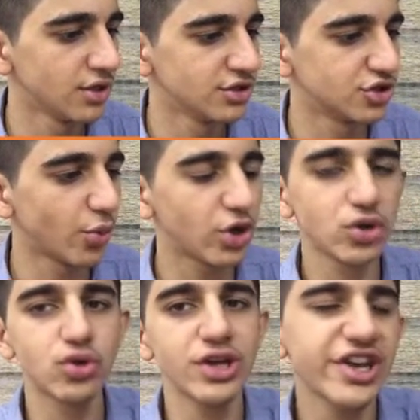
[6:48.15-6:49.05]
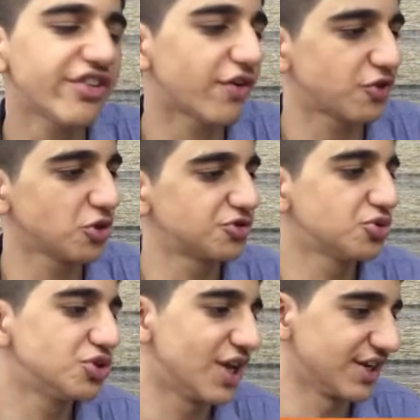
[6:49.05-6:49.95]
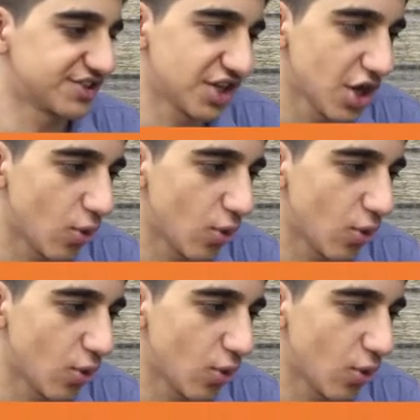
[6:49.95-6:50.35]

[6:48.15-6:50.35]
So we could do either of those two things.